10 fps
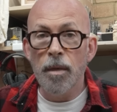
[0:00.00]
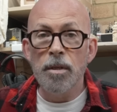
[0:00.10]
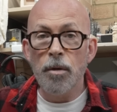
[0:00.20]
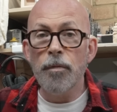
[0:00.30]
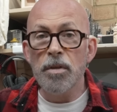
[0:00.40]

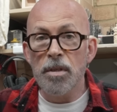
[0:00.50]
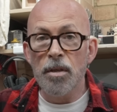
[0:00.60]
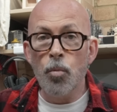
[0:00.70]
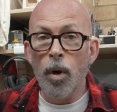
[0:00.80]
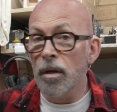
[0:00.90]
So if it
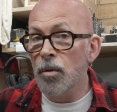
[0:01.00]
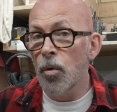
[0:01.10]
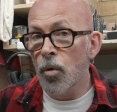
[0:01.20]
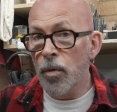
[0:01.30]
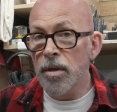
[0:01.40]
says
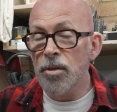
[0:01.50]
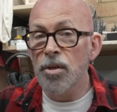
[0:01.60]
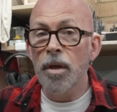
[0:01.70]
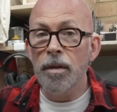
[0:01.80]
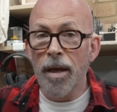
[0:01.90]
1.25 inch,
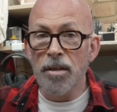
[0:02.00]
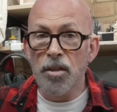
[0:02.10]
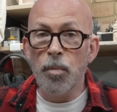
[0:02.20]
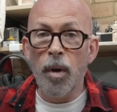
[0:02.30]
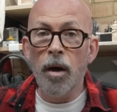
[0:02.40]
that's
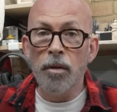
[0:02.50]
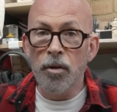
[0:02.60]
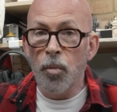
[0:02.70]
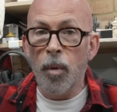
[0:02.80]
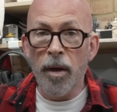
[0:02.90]
the part that
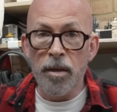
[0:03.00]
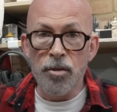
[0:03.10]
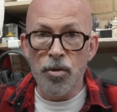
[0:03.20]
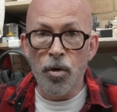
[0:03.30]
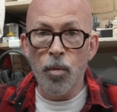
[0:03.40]
will bite
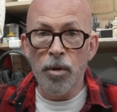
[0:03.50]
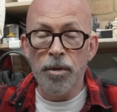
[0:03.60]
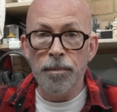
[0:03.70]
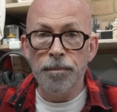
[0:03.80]
into your wood.